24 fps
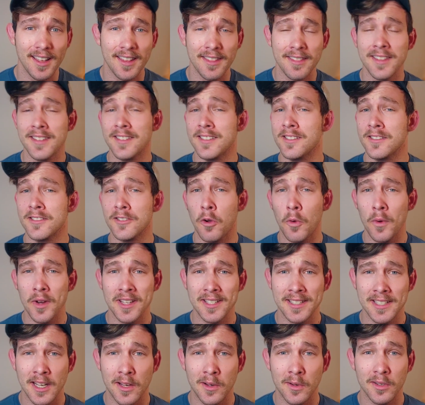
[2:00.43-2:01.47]
This is going to
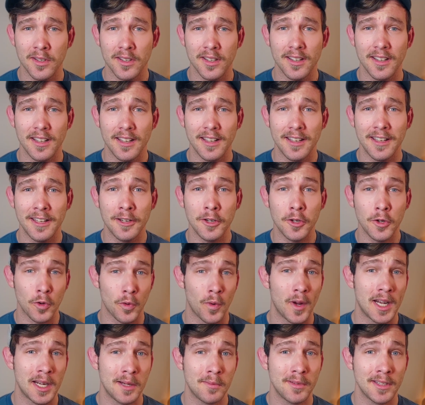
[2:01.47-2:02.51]
sound
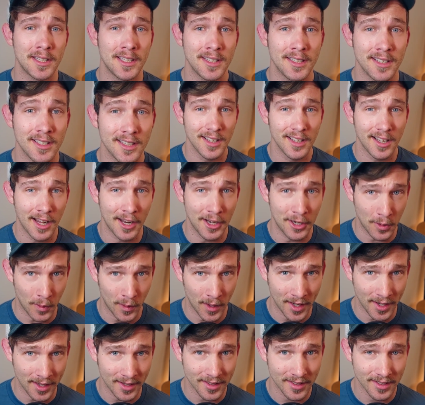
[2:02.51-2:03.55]
incredibly
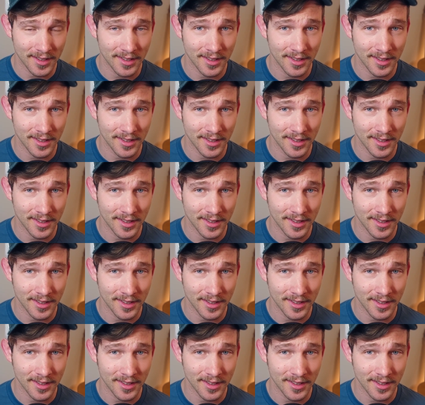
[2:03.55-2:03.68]
annoying.